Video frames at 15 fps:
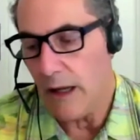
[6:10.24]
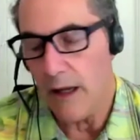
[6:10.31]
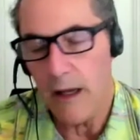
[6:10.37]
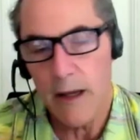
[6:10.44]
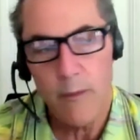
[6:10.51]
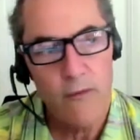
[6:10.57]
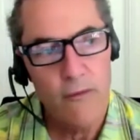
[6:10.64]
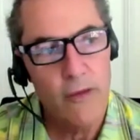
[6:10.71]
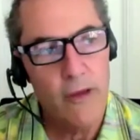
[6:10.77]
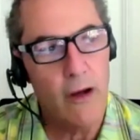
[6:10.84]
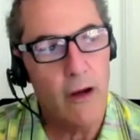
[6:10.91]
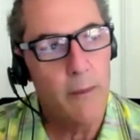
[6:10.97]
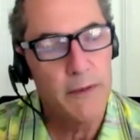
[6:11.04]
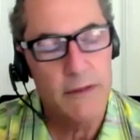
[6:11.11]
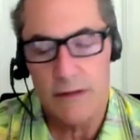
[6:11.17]
I'm of the
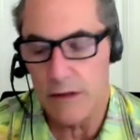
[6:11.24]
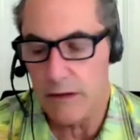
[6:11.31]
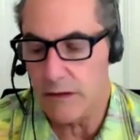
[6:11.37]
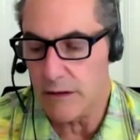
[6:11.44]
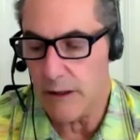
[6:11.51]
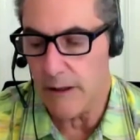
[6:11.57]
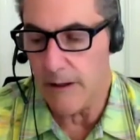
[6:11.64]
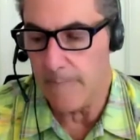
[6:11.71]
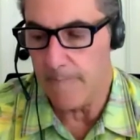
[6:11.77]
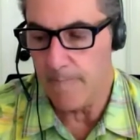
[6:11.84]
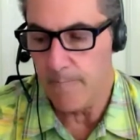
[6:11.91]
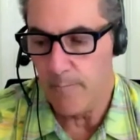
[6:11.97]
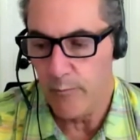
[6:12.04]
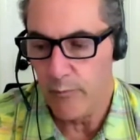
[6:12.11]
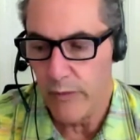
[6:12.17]
opposite
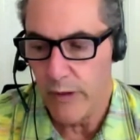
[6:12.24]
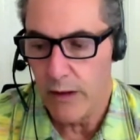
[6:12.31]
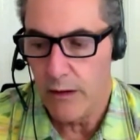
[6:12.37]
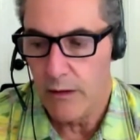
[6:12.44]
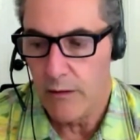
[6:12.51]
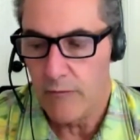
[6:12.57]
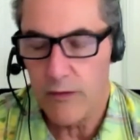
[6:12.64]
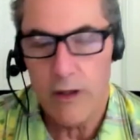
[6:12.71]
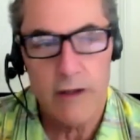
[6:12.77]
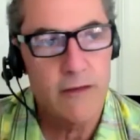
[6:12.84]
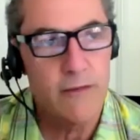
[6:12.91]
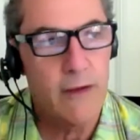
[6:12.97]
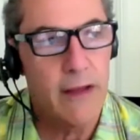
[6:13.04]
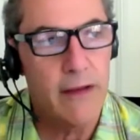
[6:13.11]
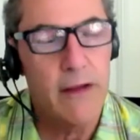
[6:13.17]
um,
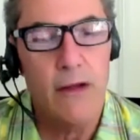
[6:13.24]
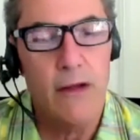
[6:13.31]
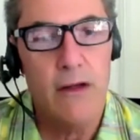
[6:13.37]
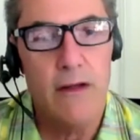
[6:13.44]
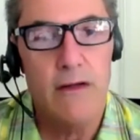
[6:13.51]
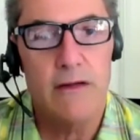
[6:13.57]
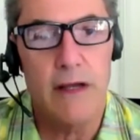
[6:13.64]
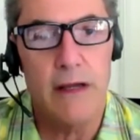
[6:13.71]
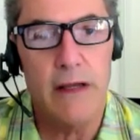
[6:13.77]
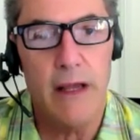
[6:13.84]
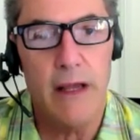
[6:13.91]
philosophy. I think you need to say